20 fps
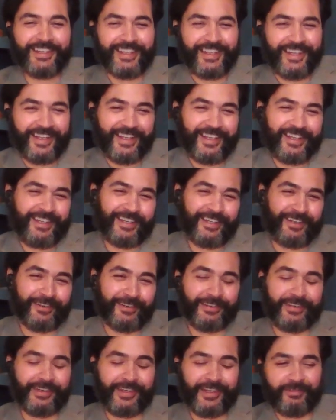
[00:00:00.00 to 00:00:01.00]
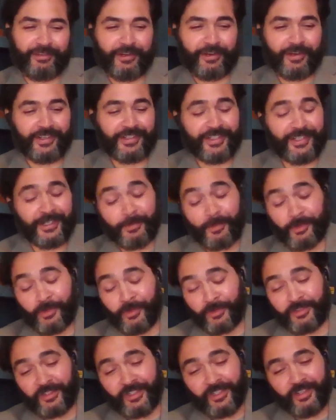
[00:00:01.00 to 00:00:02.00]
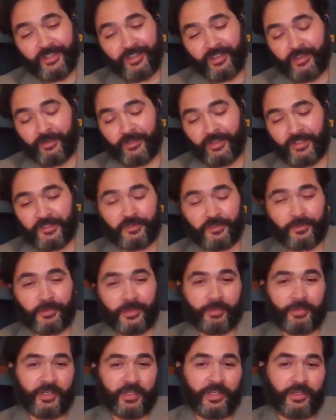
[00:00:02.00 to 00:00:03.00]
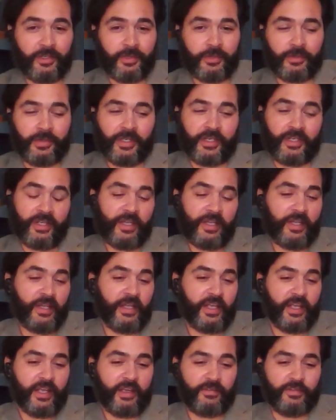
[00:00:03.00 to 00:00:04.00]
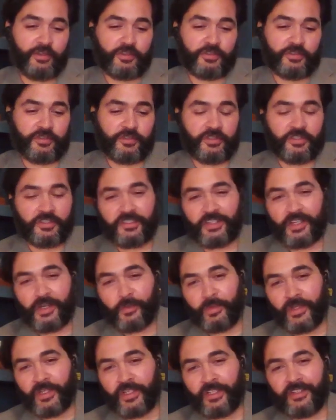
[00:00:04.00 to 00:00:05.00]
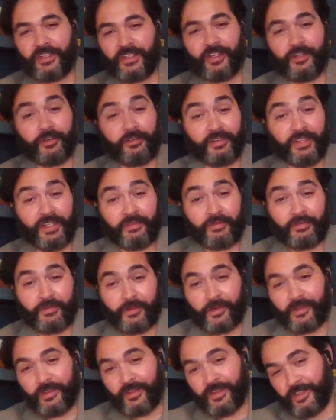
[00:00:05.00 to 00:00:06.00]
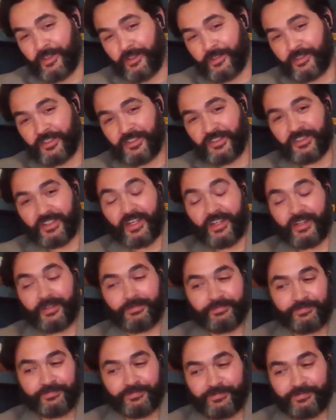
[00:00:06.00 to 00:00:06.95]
and they give you a hard time, or they'll tell you, no, this is what I'm going to do. And if your surgeon's not willing to intervene for you, then you're just kind of,